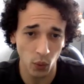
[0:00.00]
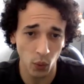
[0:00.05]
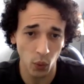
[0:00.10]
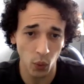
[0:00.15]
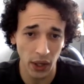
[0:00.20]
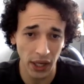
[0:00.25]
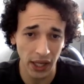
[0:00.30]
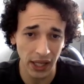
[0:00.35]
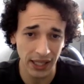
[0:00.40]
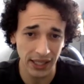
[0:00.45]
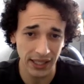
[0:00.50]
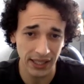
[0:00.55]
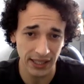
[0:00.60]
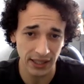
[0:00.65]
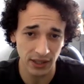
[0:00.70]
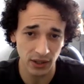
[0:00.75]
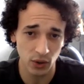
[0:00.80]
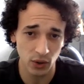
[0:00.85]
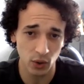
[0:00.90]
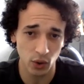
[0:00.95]

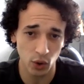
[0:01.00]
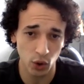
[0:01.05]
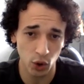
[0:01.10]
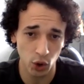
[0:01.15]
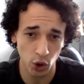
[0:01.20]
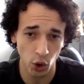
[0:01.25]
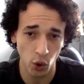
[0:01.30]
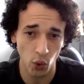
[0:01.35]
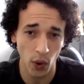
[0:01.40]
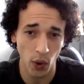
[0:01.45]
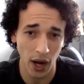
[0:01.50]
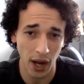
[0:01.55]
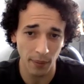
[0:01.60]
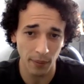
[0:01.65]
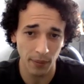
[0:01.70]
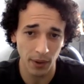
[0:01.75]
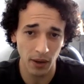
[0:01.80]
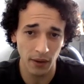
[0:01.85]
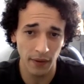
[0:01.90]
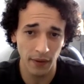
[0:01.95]
willingness to show
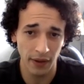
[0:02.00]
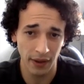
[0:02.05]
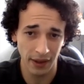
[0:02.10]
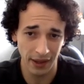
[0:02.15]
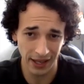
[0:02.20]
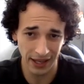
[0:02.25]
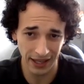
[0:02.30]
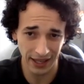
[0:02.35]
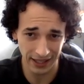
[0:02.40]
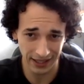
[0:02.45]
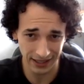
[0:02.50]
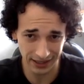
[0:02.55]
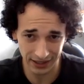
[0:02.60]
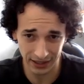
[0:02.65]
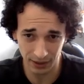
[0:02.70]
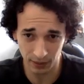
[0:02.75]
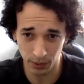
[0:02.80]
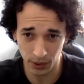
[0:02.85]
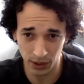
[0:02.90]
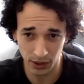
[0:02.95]
up and
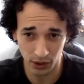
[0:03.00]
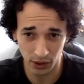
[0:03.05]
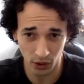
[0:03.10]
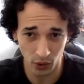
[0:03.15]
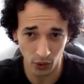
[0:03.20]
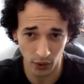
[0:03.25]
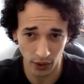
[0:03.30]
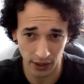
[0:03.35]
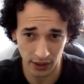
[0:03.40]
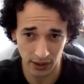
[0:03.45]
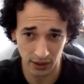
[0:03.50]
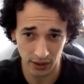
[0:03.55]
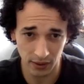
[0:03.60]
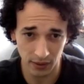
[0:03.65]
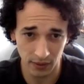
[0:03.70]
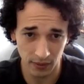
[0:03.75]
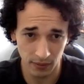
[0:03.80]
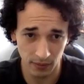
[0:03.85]
simply do it